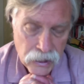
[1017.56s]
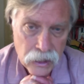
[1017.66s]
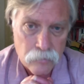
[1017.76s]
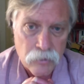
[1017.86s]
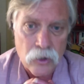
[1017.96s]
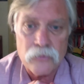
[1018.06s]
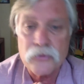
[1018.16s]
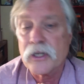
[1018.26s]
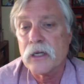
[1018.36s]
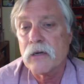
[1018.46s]
But
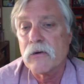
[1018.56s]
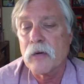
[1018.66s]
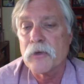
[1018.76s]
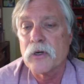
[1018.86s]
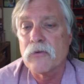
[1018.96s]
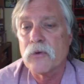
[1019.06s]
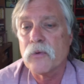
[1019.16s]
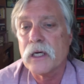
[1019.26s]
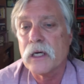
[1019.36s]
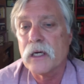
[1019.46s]
hopefully it'll come in over the
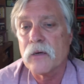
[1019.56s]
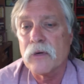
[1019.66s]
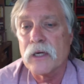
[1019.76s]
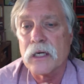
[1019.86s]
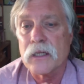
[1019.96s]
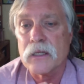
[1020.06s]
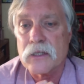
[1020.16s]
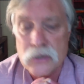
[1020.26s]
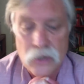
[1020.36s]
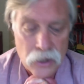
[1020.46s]
weekend and we can get
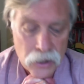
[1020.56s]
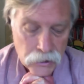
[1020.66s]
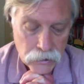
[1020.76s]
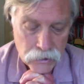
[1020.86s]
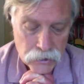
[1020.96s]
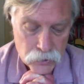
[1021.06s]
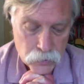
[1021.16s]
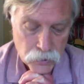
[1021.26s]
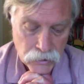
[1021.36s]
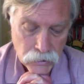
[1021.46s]
things started again next
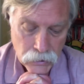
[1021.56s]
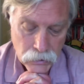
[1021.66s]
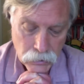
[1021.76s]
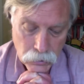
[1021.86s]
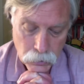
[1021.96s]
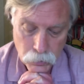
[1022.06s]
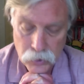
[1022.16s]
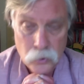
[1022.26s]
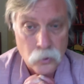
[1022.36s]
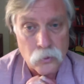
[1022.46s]
week.
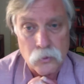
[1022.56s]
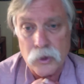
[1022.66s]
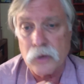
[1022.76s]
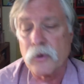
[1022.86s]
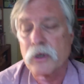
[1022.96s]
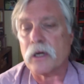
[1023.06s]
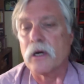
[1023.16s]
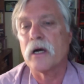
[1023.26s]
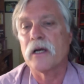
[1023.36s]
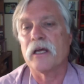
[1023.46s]
We're really working
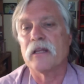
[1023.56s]
hard to get the